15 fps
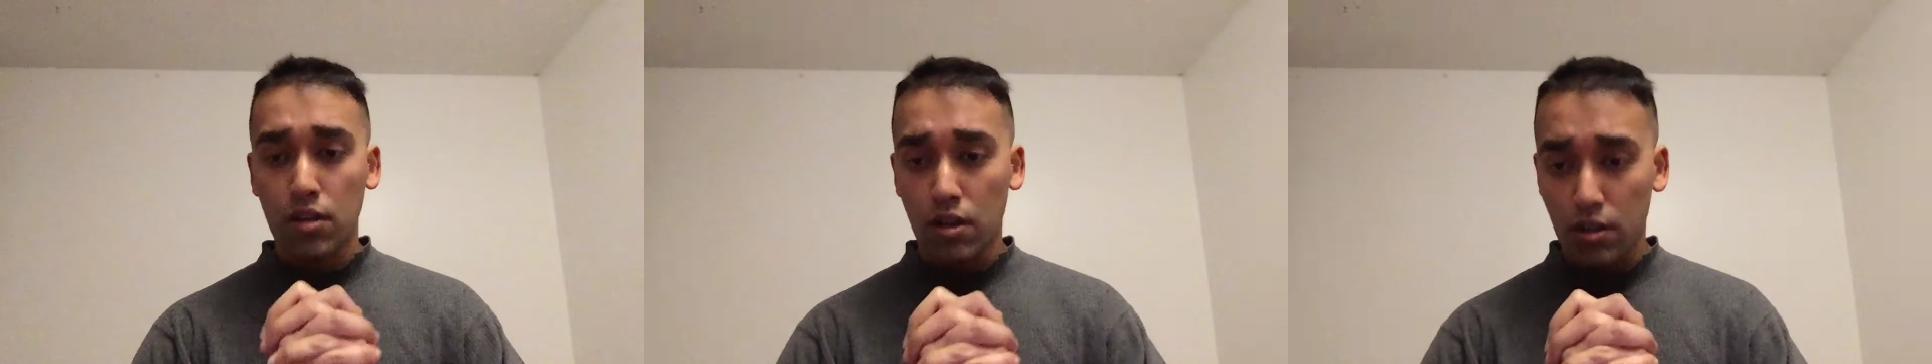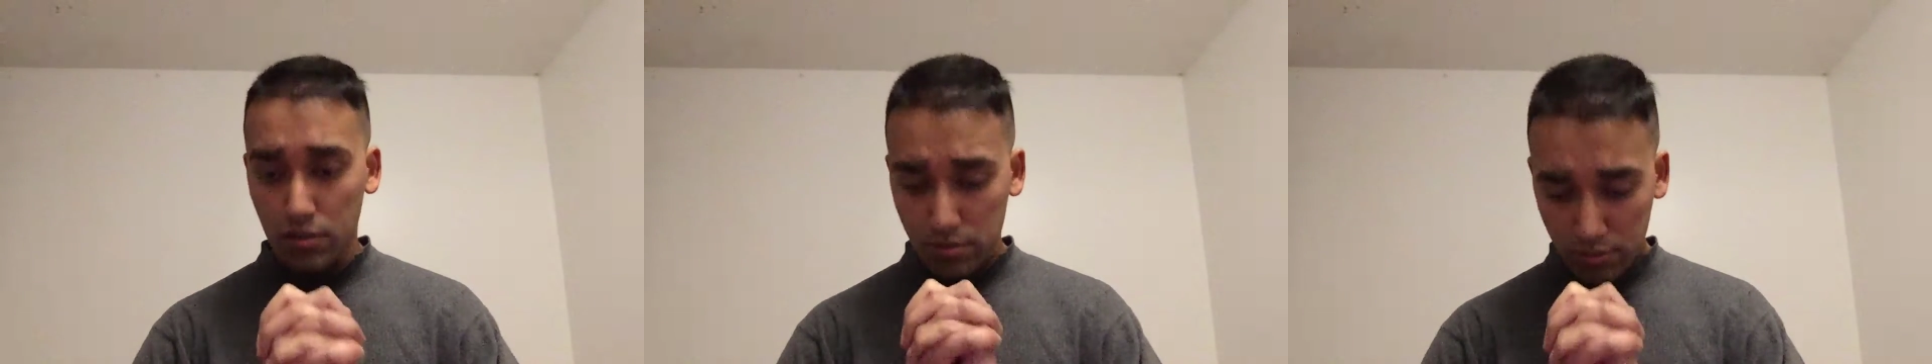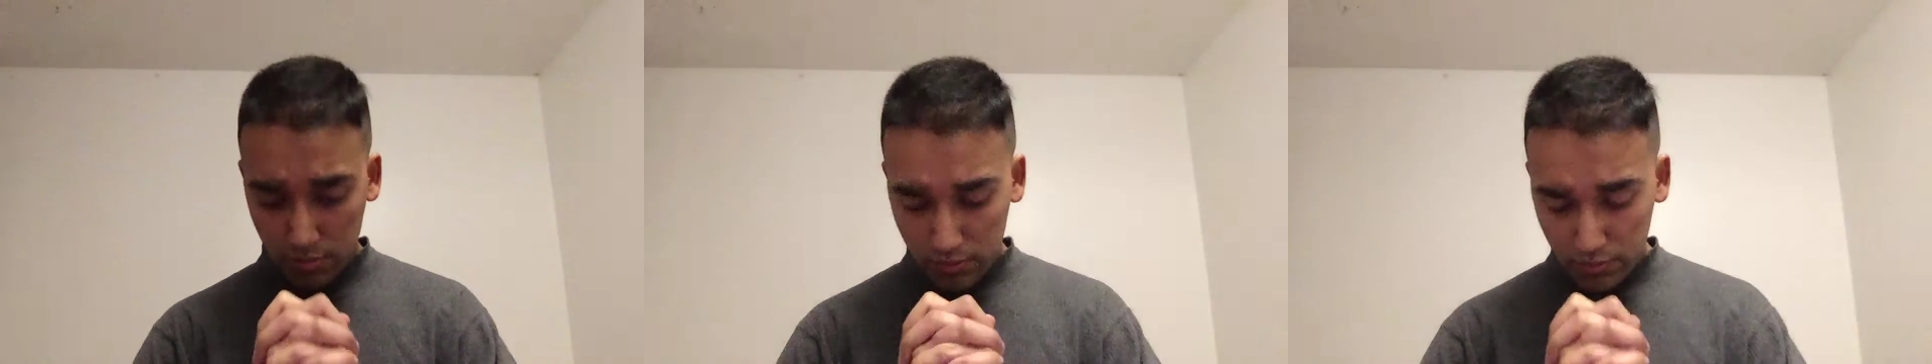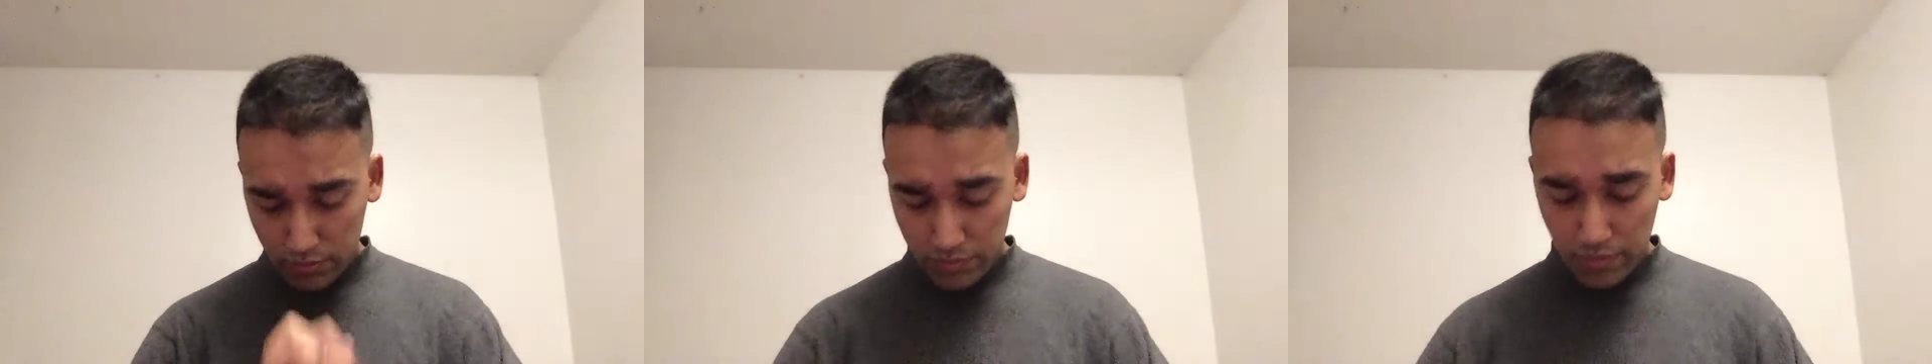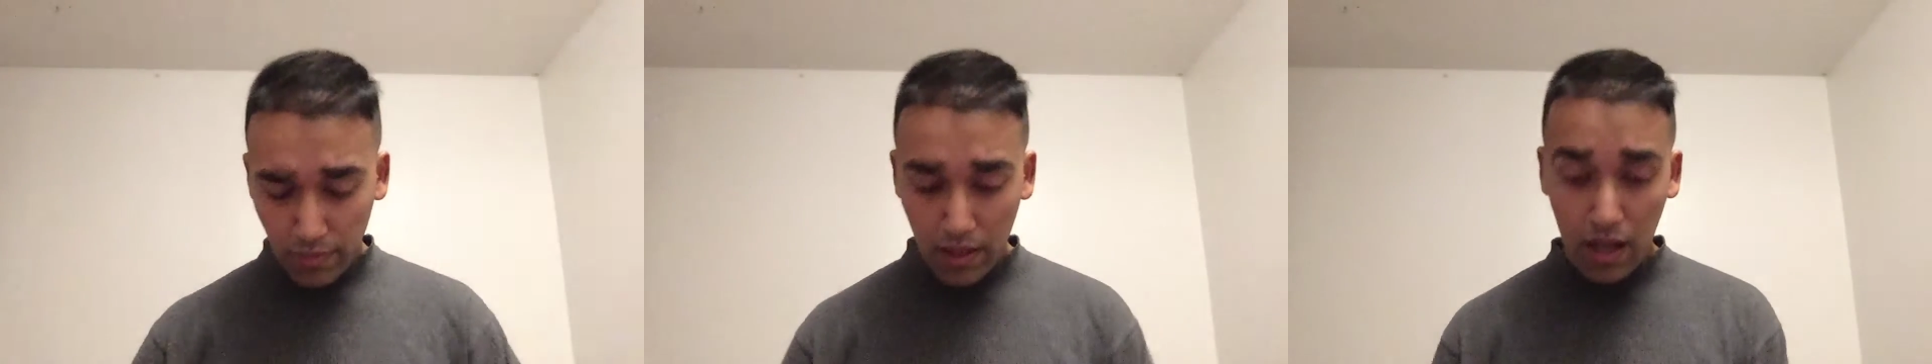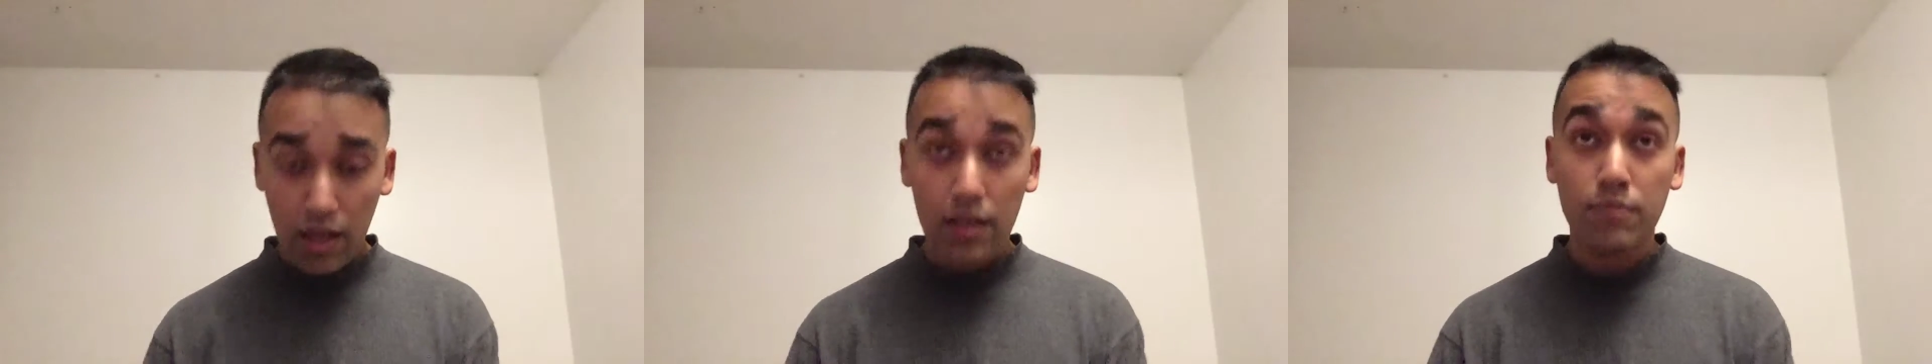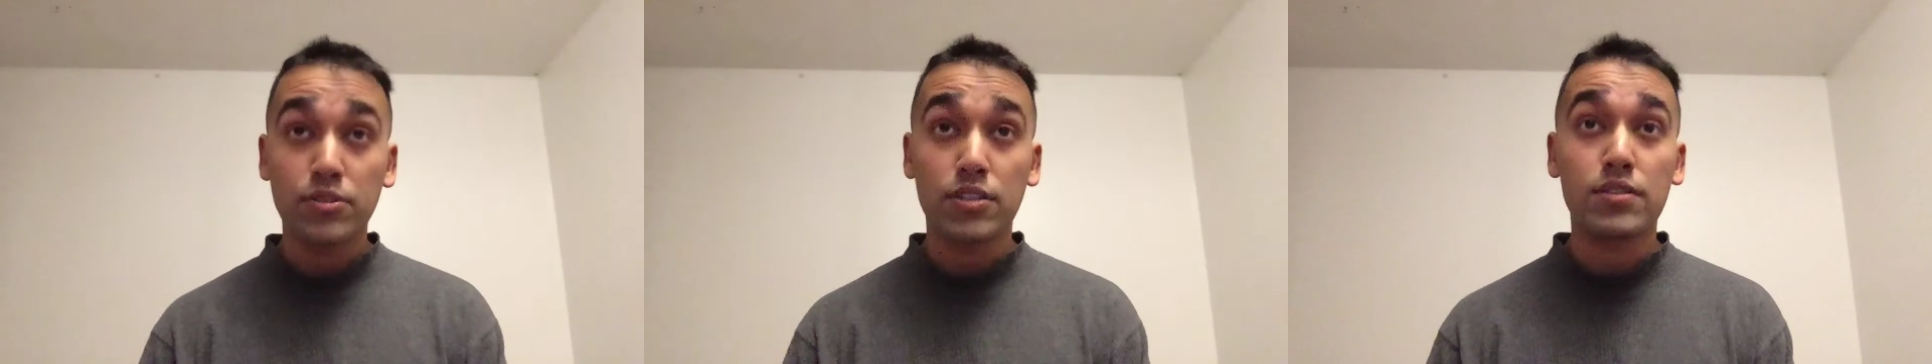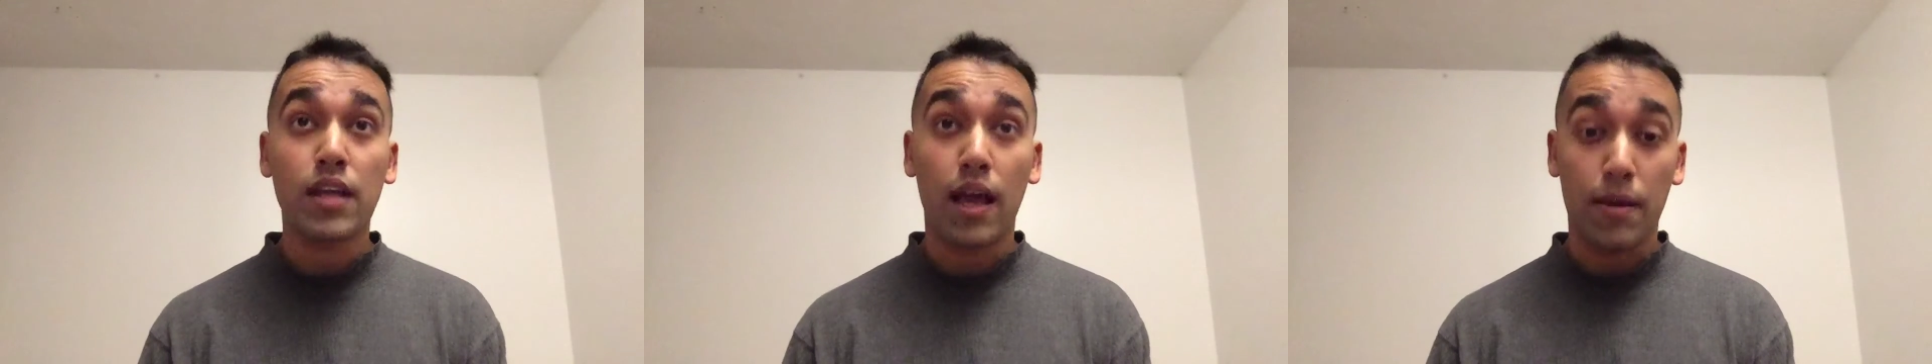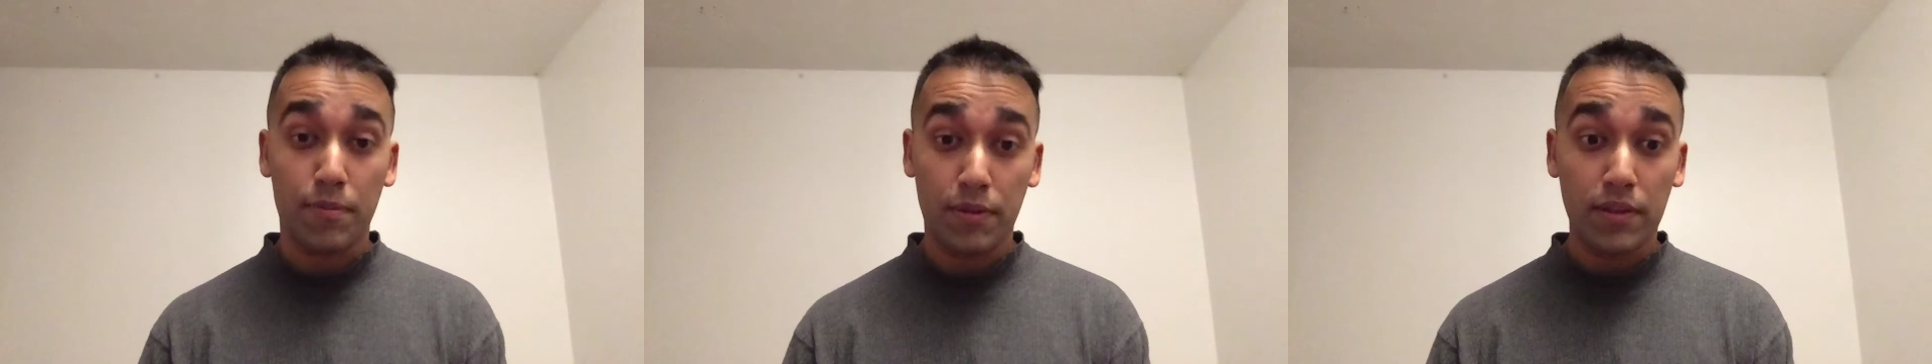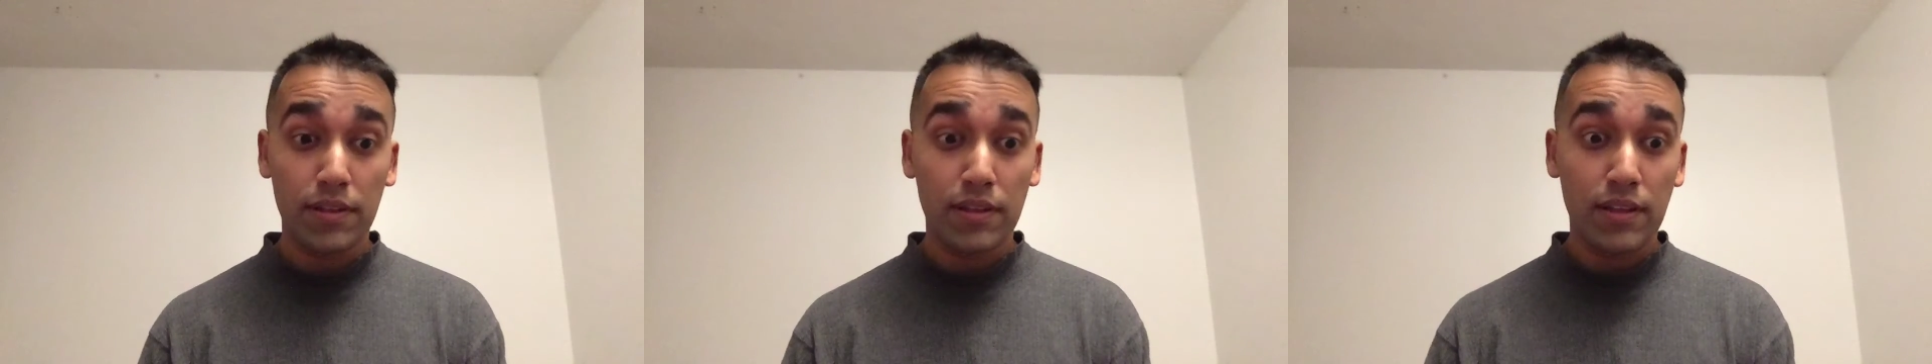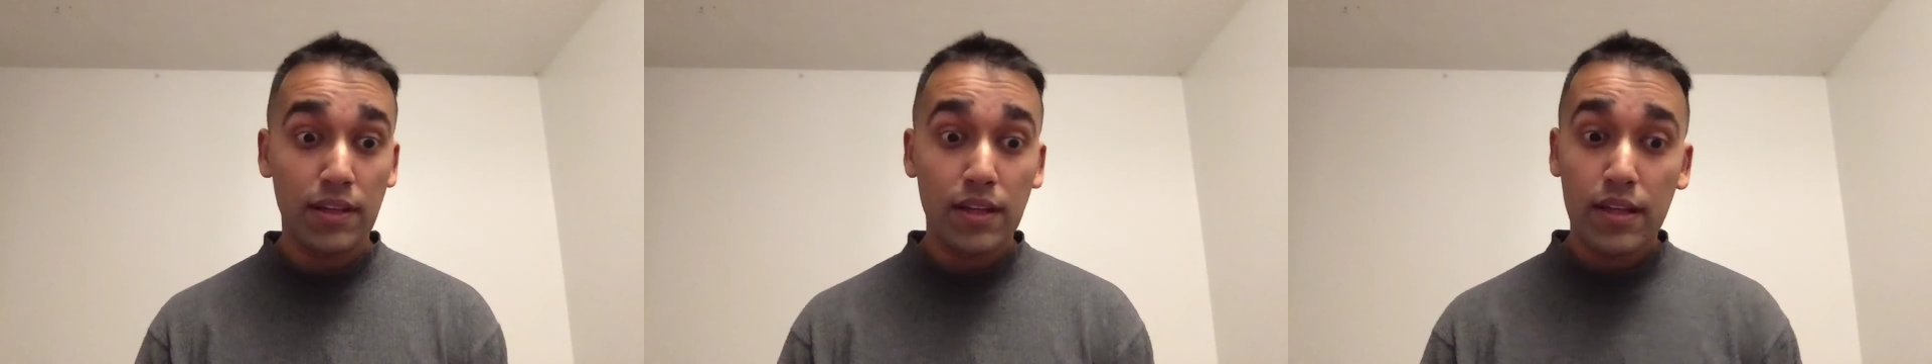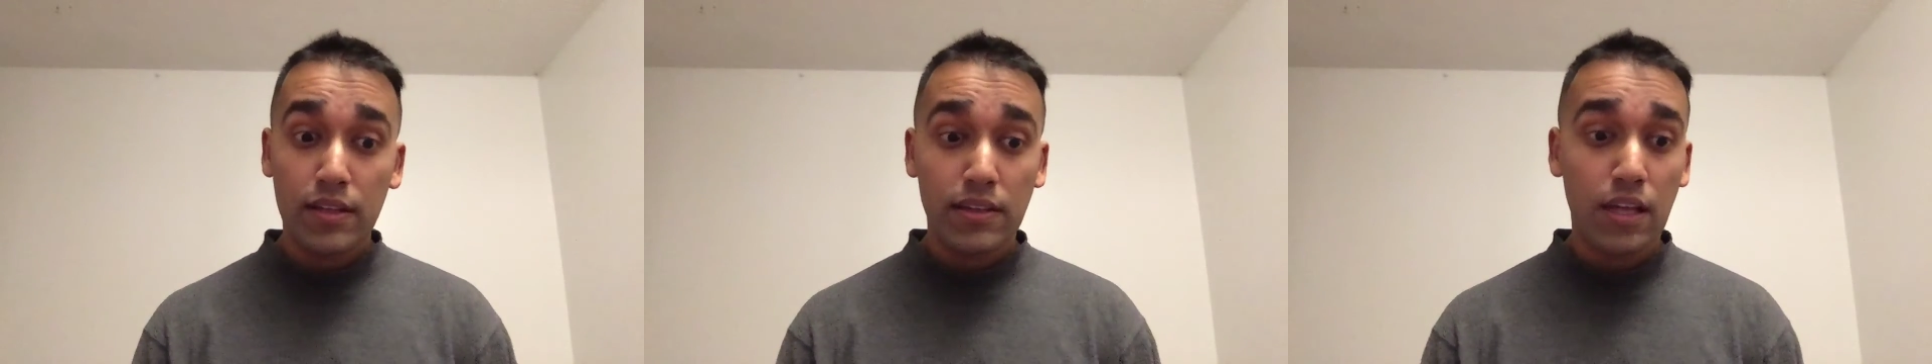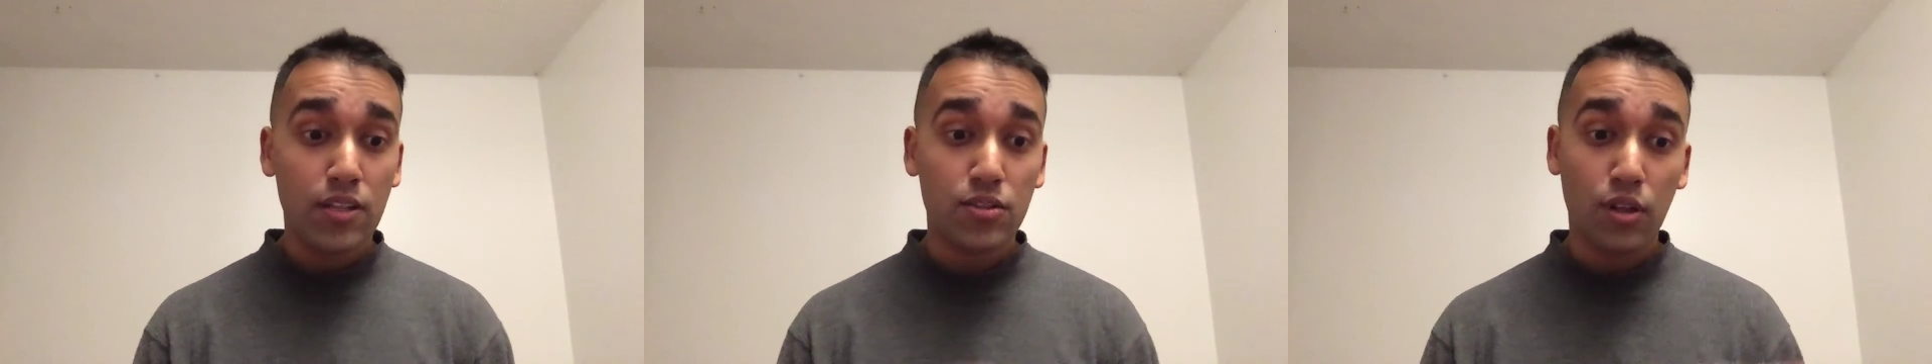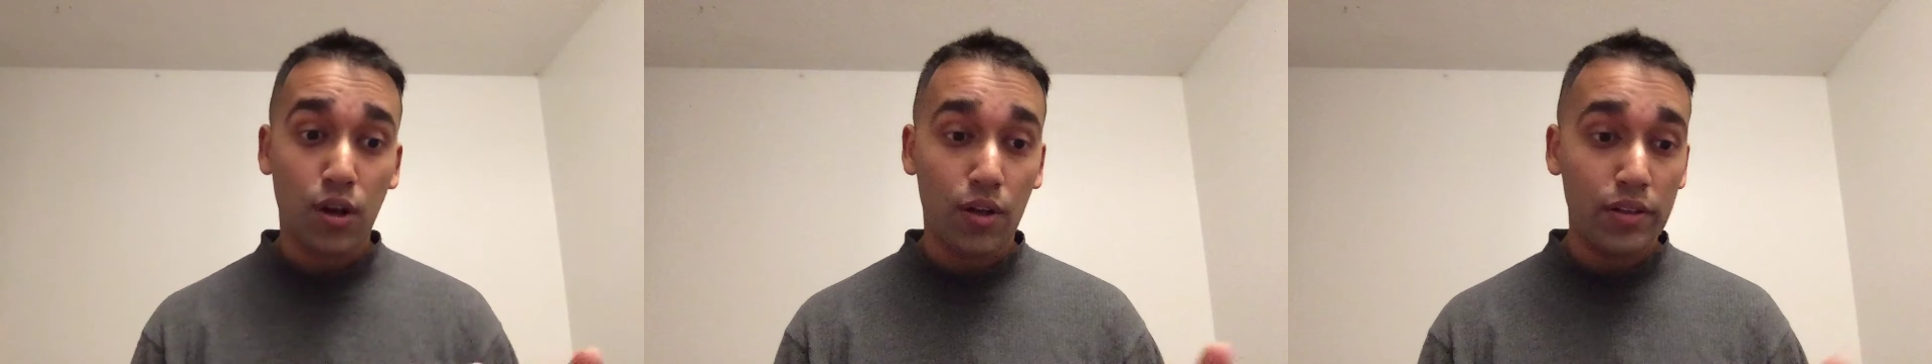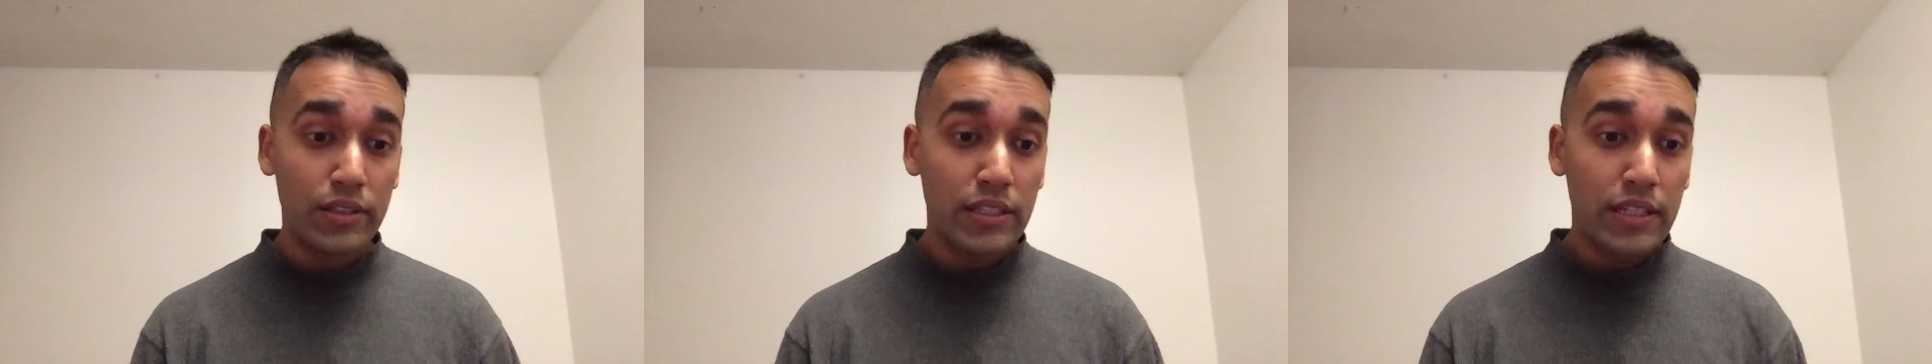God. I am just happy. That's all.